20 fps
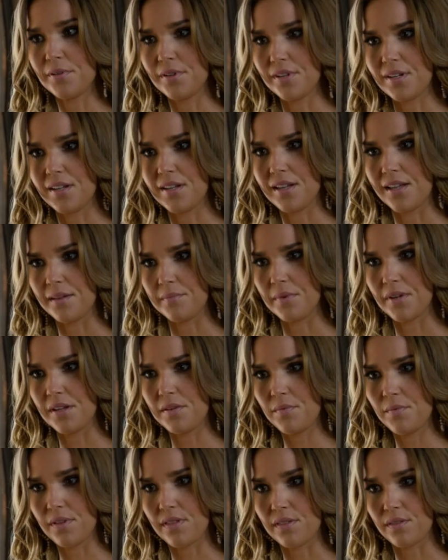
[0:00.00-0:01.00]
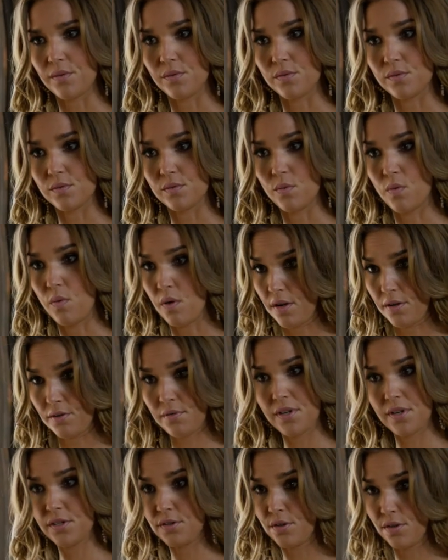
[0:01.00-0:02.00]
looking at me with those
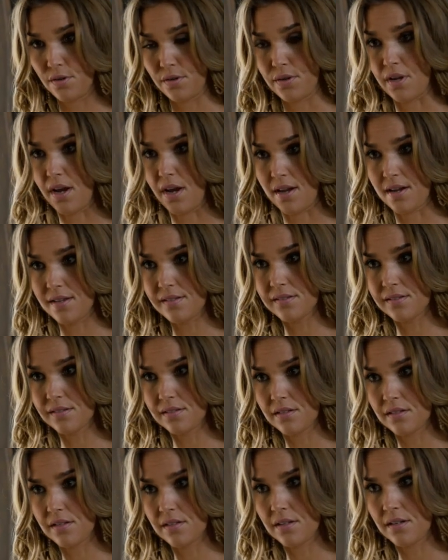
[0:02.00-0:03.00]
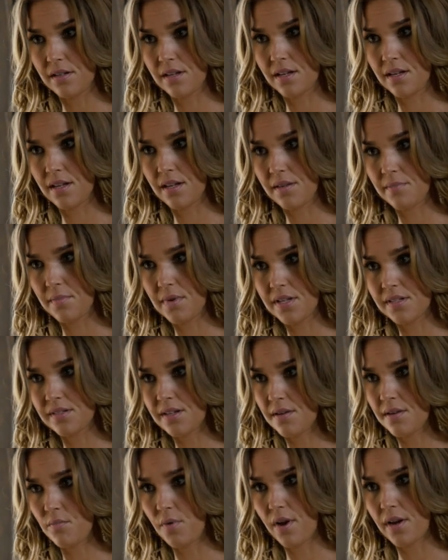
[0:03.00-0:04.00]
watery turd eyes and get me a
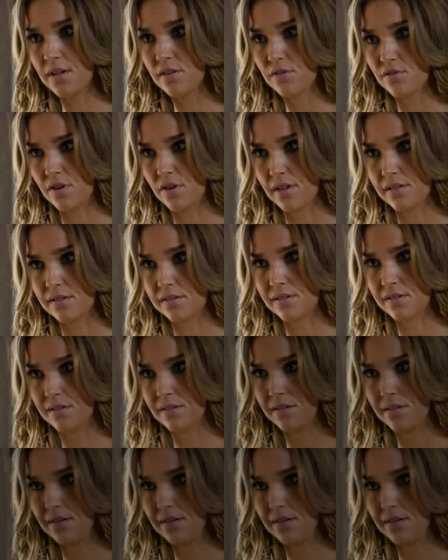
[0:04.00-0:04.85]
damn wedding dress.